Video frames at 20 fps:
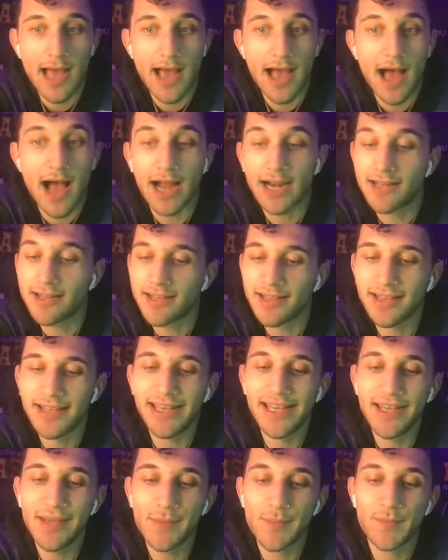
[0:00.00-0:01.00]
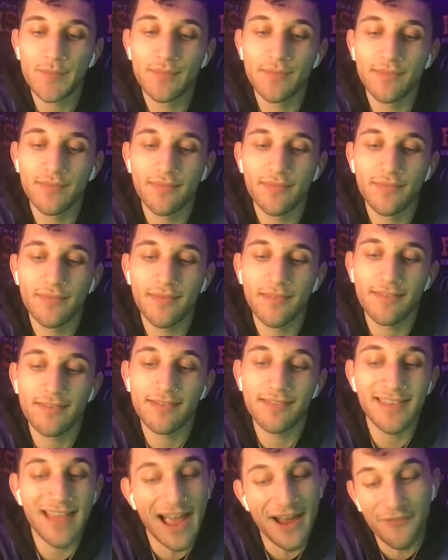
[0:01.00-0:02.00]
Honestly,
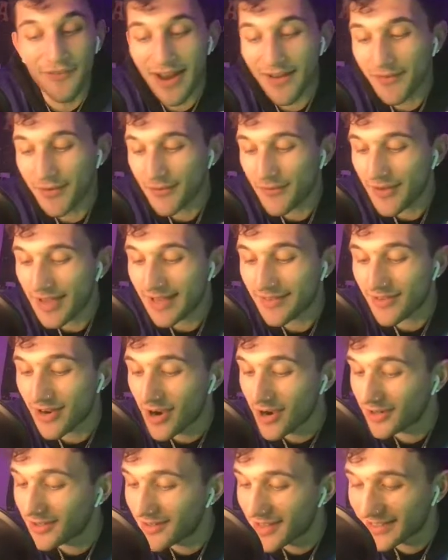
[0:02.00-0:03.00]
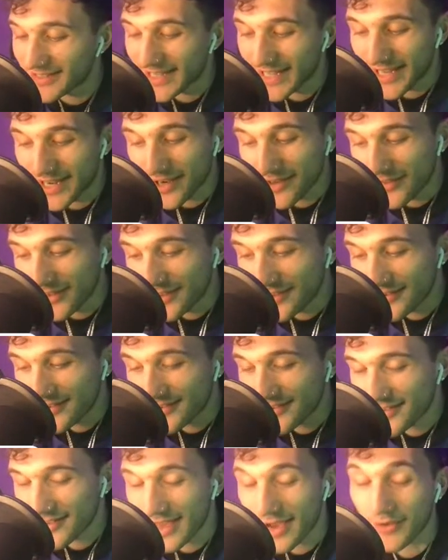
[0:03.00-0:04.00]
Ravens fans aren't gonna like to hear
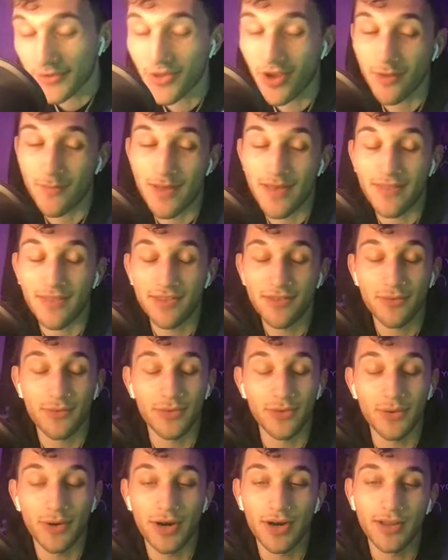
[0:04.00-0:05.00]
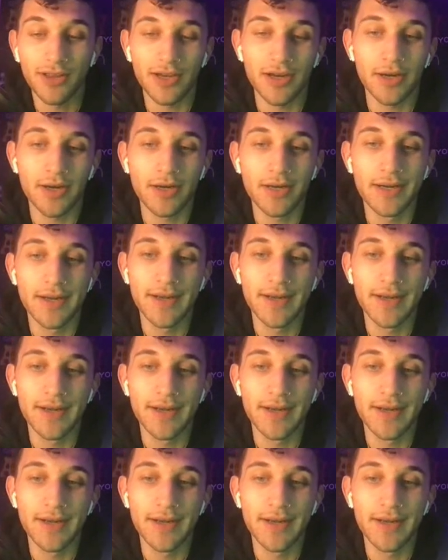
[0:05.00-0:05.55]
this. I was talking about this with you earlier.